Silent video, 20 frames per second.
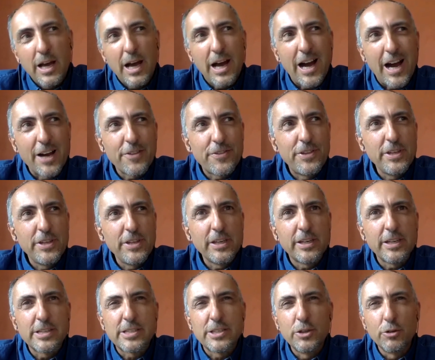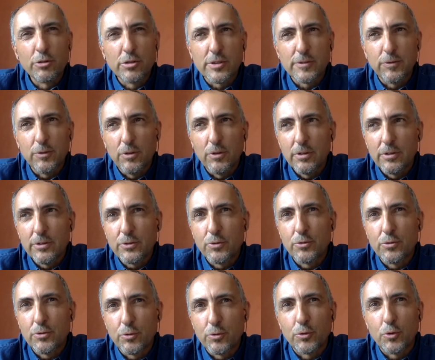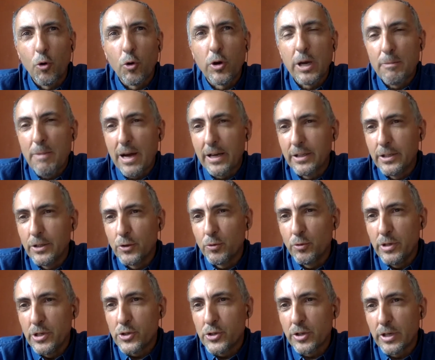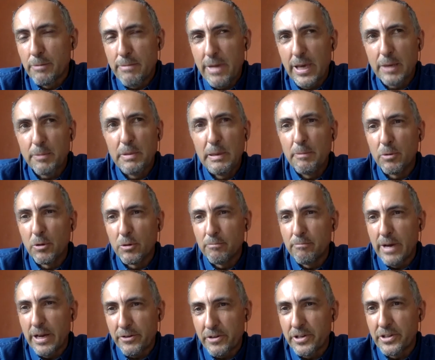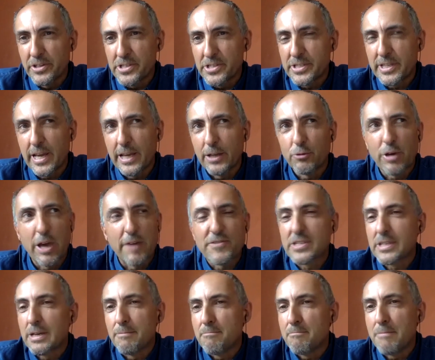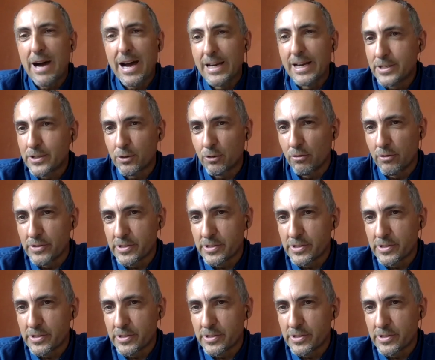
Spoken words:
I think it's useful to talk about intuition and make people better understand, to have some milestones.